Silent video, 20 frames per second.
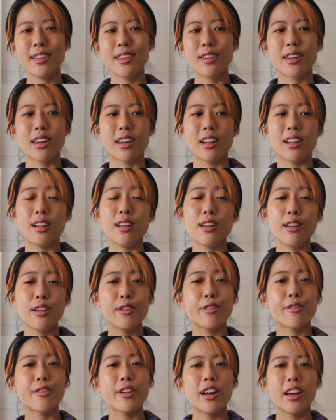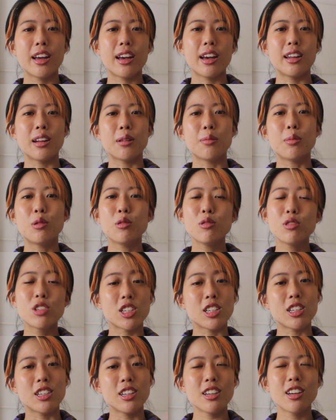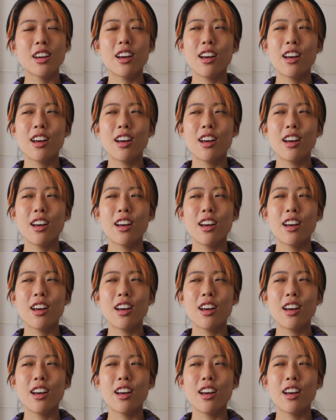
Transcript: you can leave an emoji